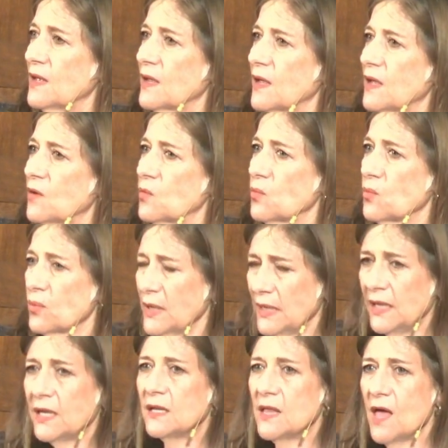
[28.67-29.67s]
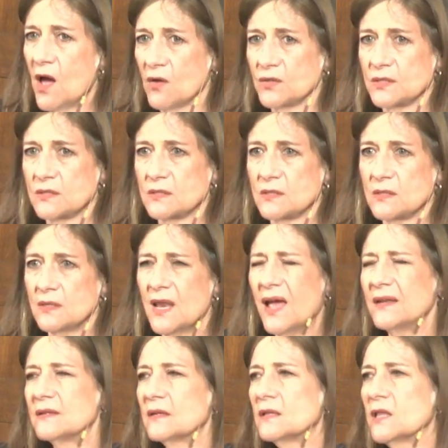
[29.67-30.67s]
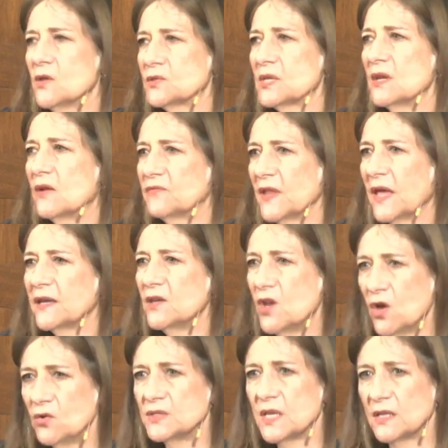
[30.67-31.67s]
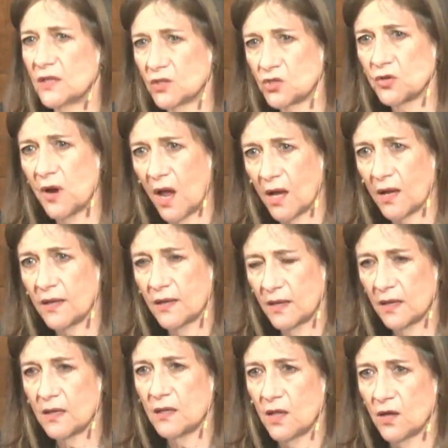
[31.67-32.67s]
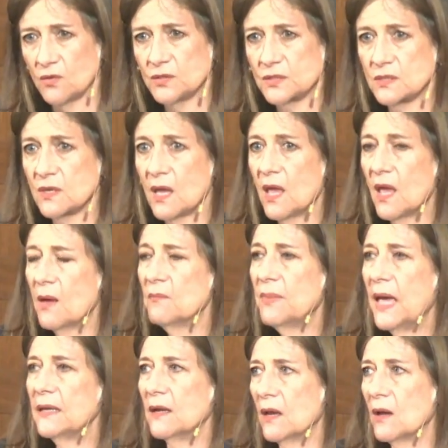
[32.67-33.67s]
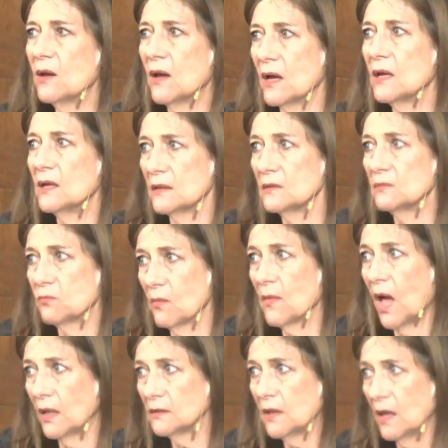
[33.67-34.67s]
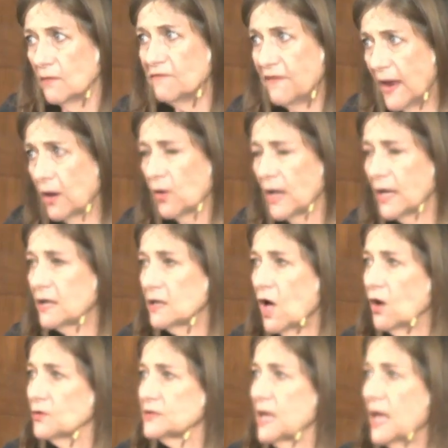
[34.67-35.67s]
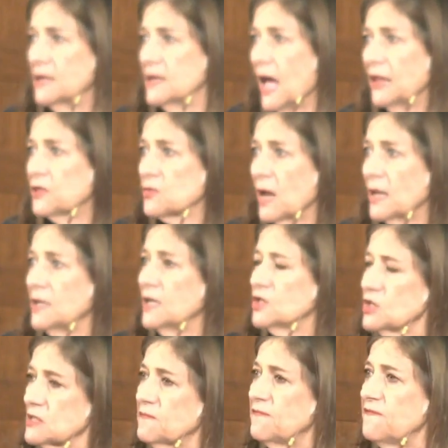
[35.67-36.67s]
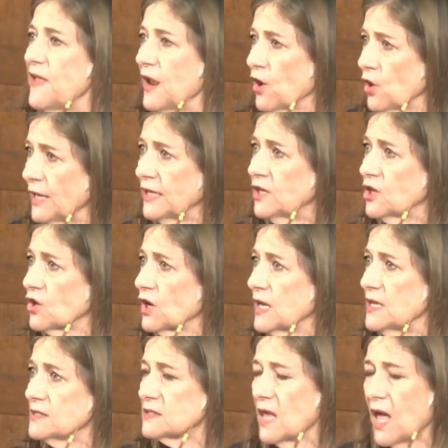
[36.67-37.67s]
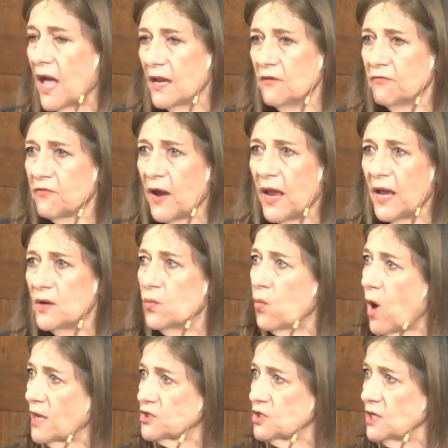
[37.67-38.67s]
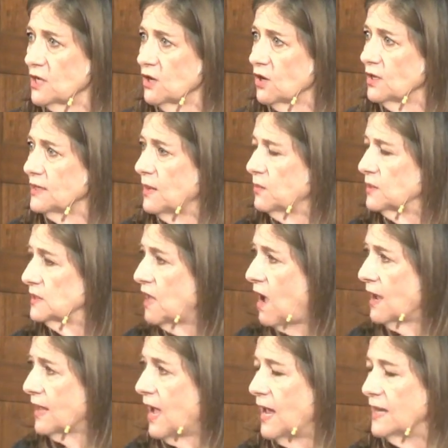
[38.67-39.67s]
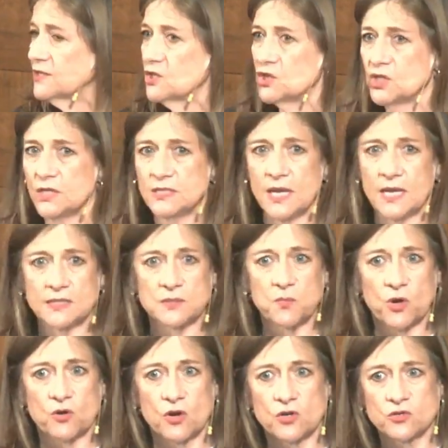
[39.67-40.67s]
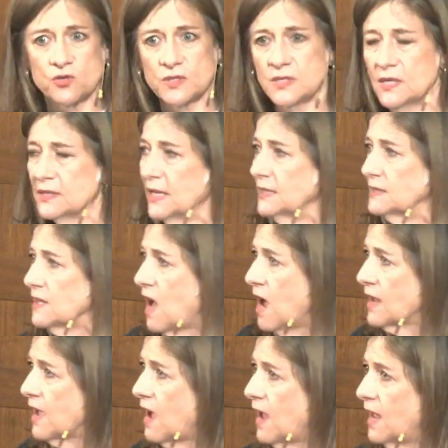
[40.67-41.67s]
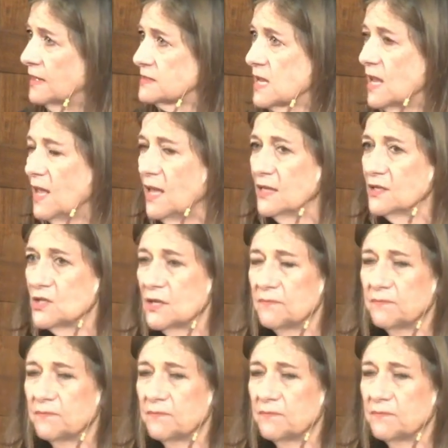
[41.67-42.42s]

really close. Not close enough like nose in the trunk close, but very close and not threatening, just very curious, unafraid, watching her, and they would lock eyes, and she'd take some more groceries in, they'd lock eyes, she'd